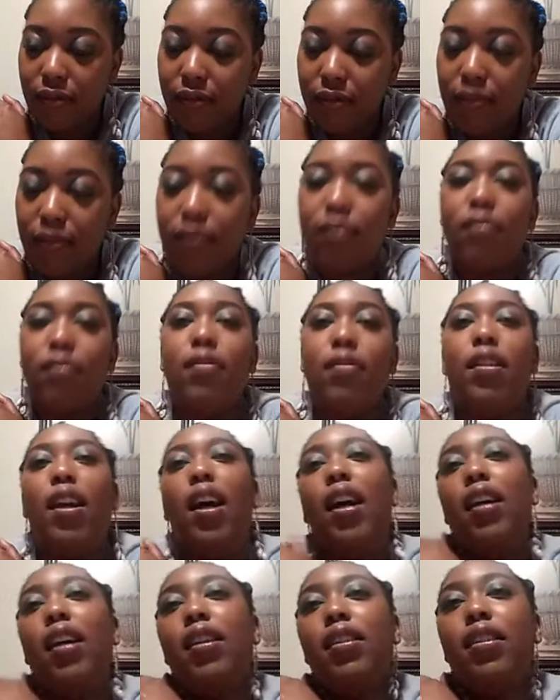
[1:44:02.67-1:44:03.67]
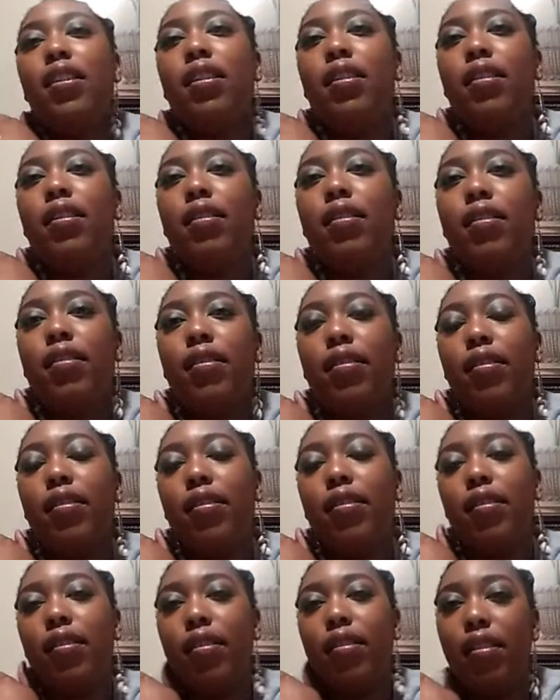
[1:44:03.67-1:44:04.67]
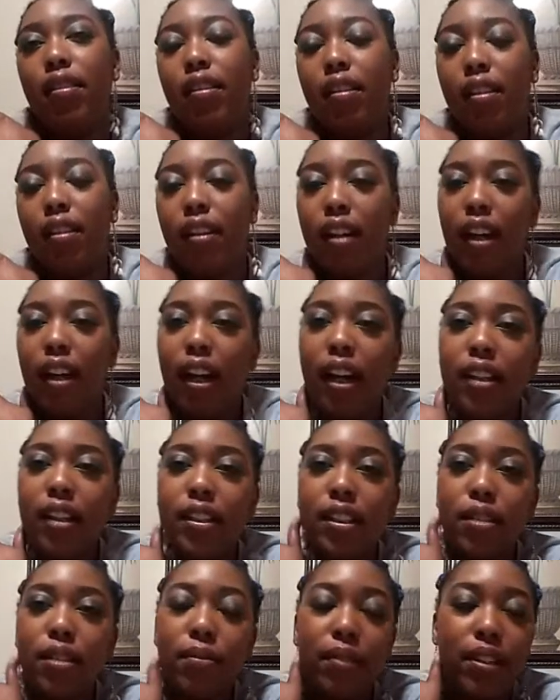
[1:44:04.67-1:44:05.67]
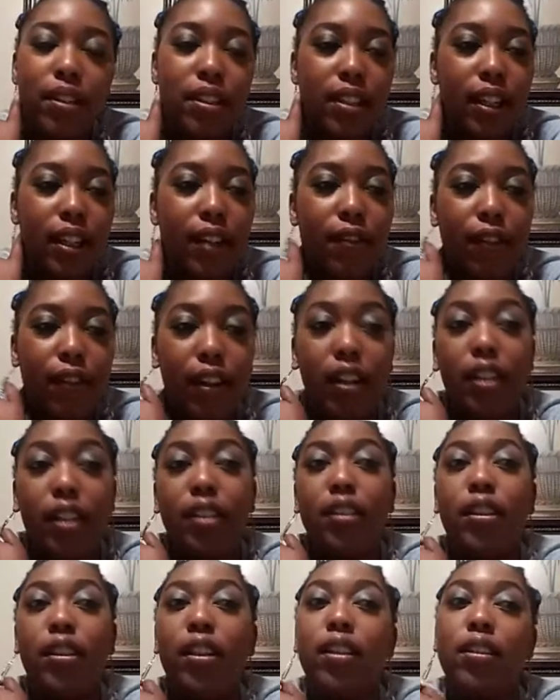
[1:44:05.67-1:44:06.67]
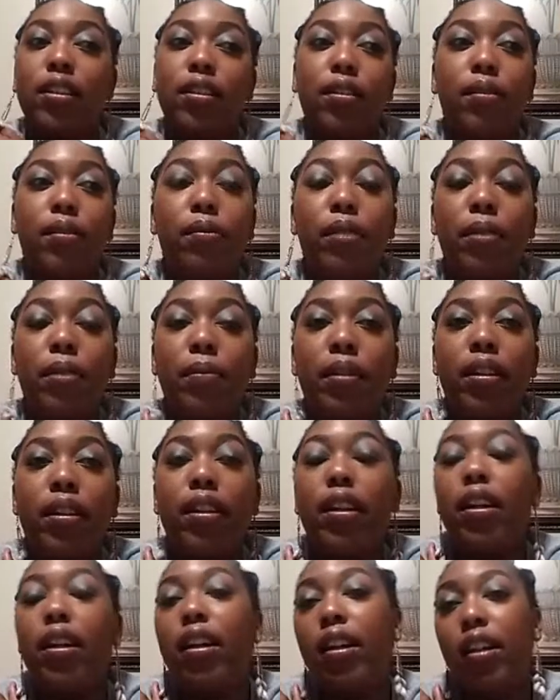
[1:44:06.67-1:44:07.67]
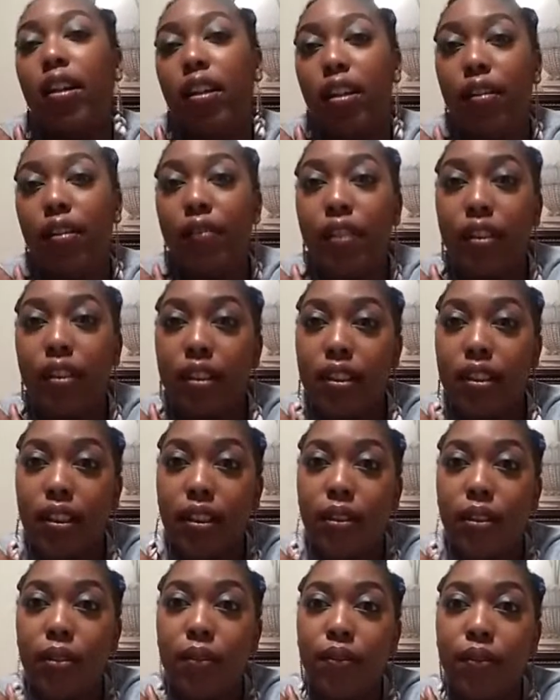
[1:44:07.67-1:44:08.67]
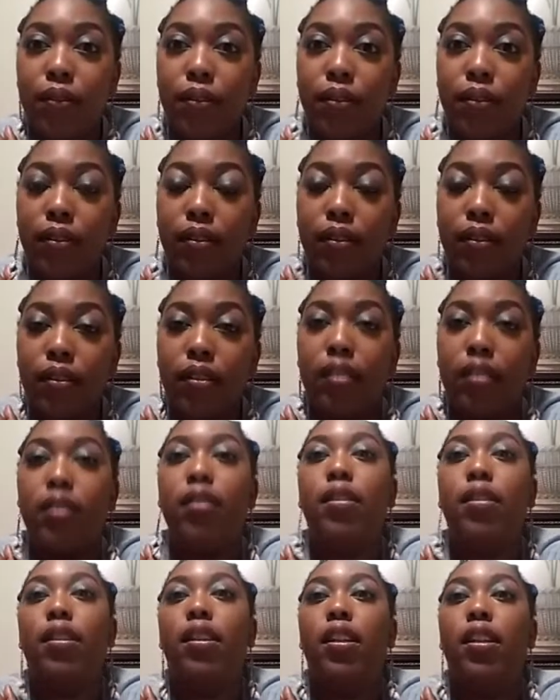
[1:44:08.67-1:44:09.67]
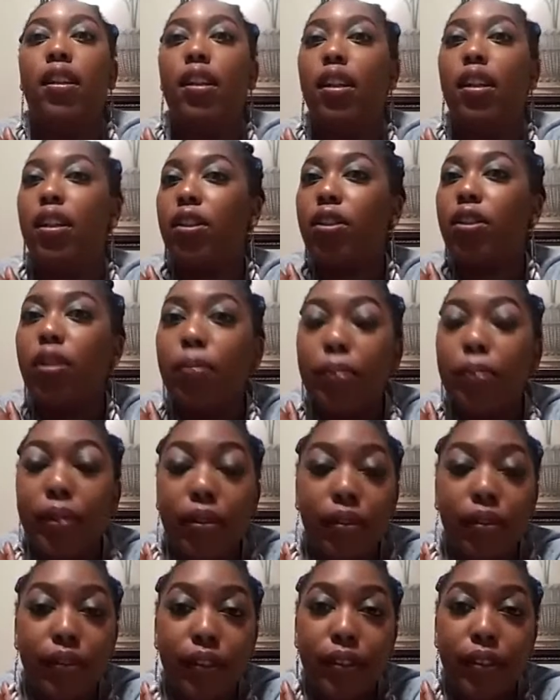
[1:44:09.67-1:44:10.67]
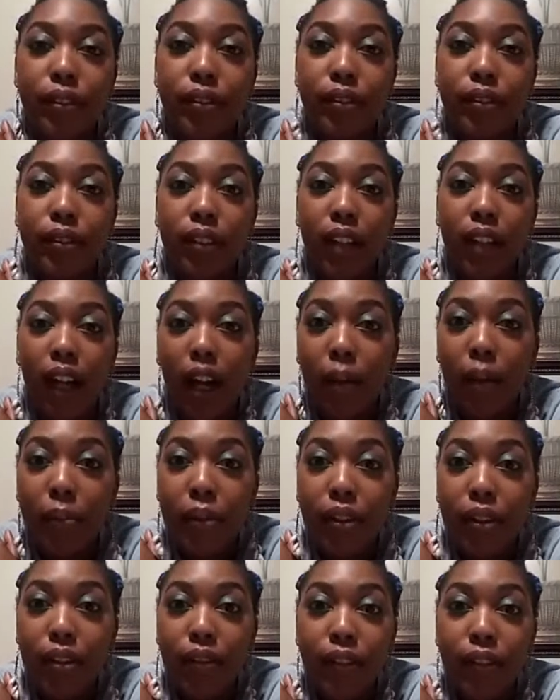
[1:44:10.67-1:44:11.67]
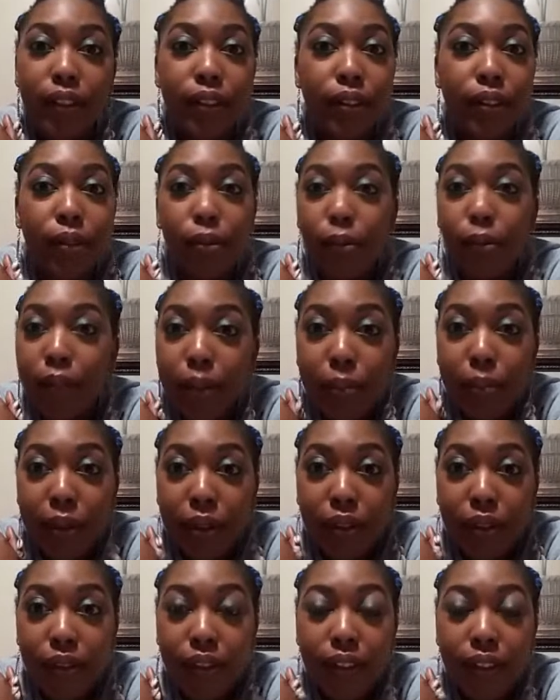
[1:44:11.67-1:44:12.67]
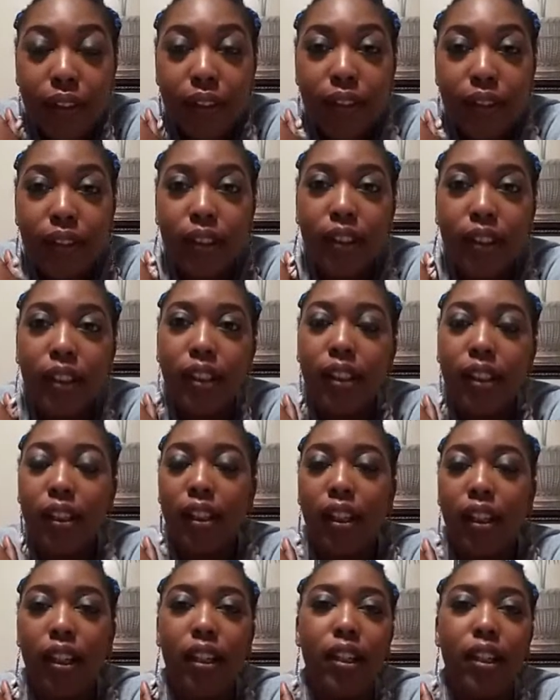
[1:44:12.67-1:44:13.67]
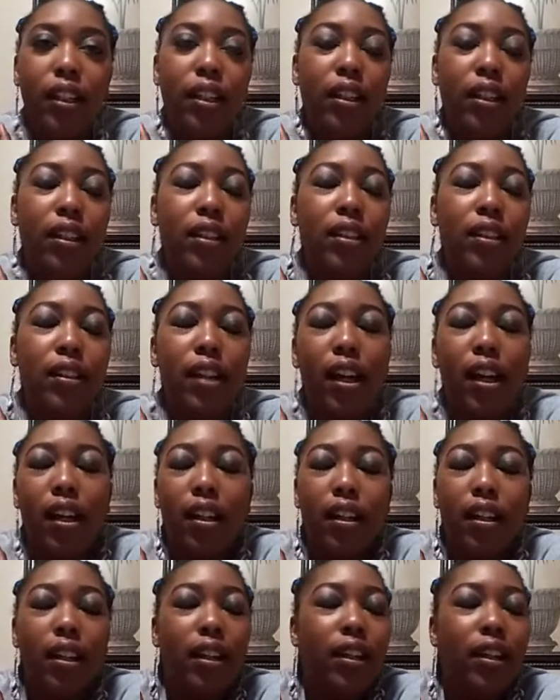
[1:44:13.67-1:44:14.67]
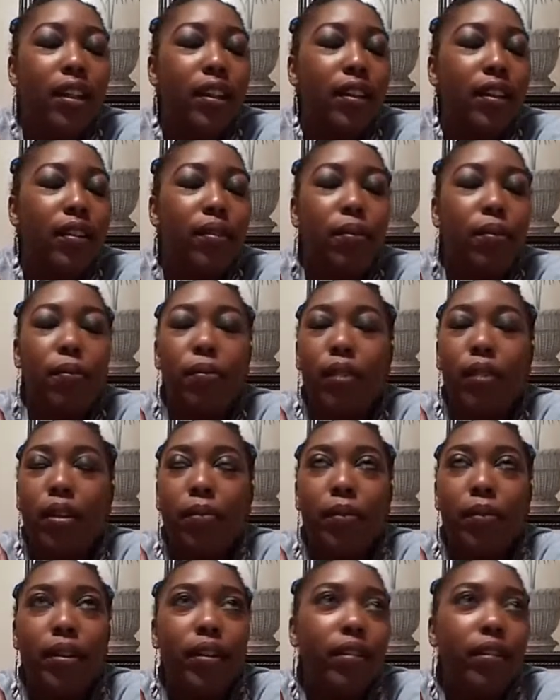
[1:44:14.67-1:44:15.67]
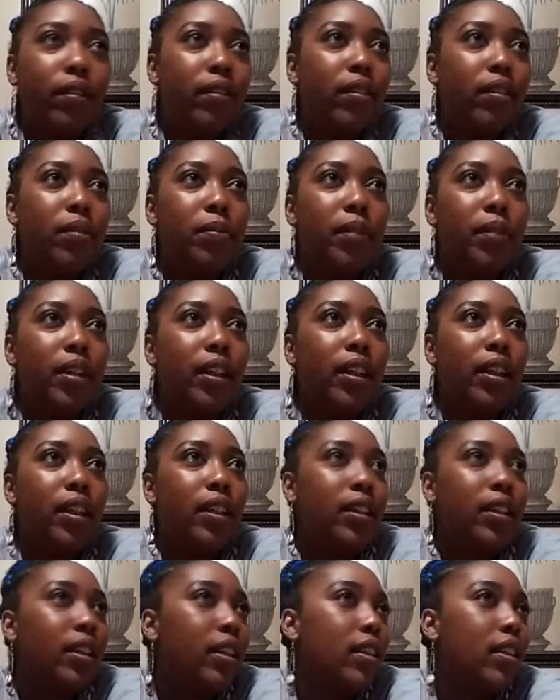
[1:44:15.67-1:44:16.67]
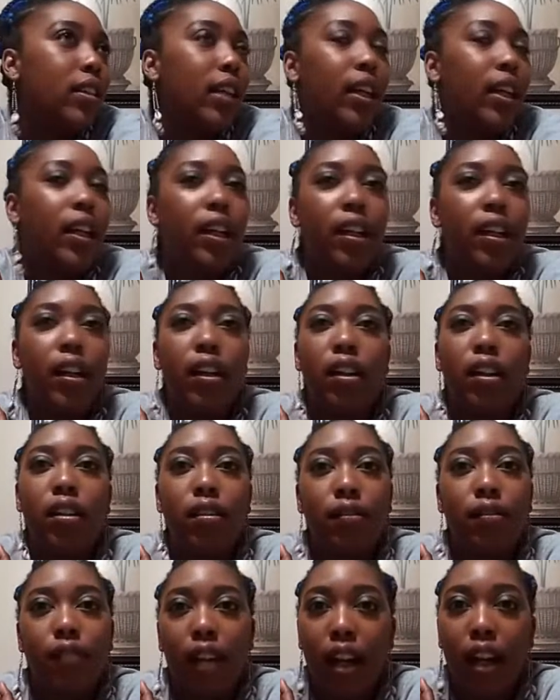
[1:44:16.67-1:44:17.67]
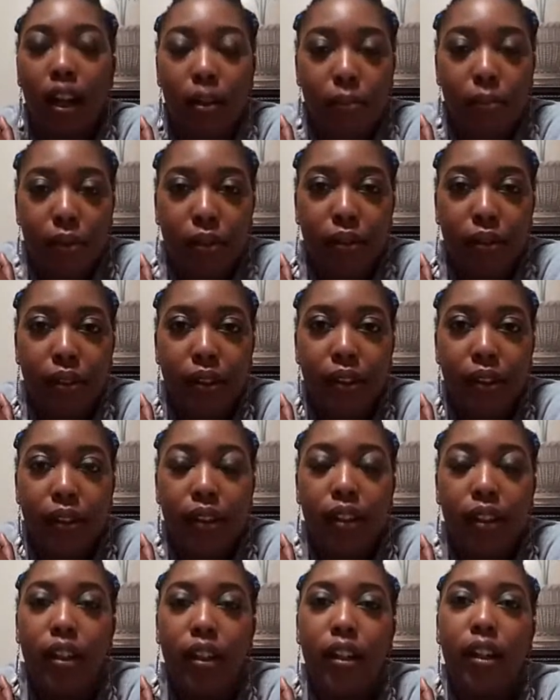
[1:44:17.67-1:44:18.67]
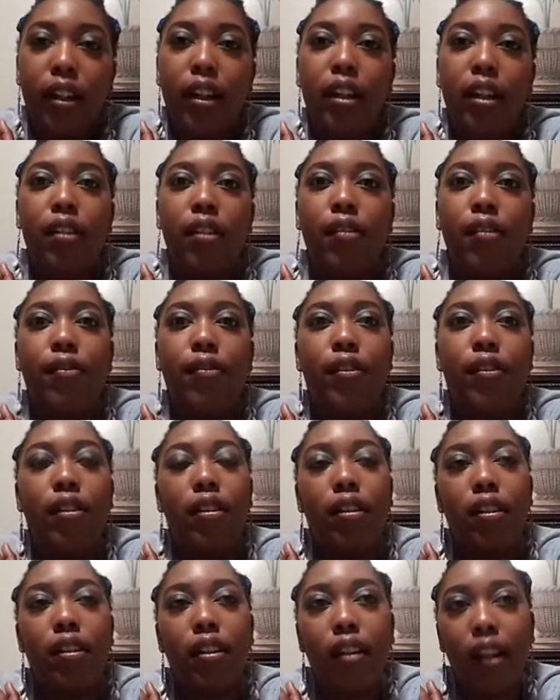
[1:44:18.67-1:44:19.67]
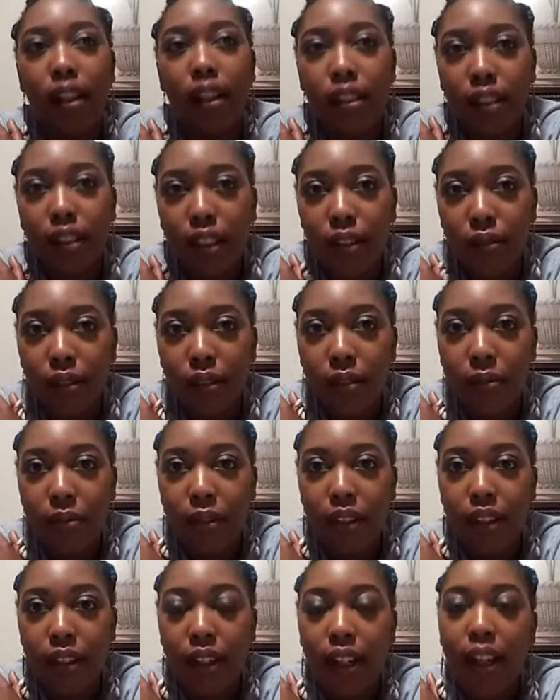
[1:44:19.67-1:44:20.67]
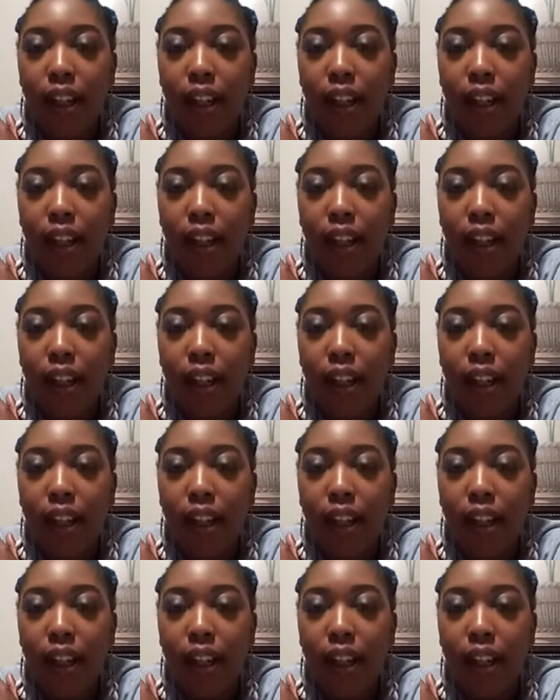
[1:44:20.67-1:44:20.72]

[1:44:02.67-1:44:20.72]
to dark skinned women, to light skinned women, to I just want to say, far as dark skinned women, love yourself. You're beautiful. I'm beautiful. We beautiful. And not let women or men dictate of our beauty. And for light skinned women,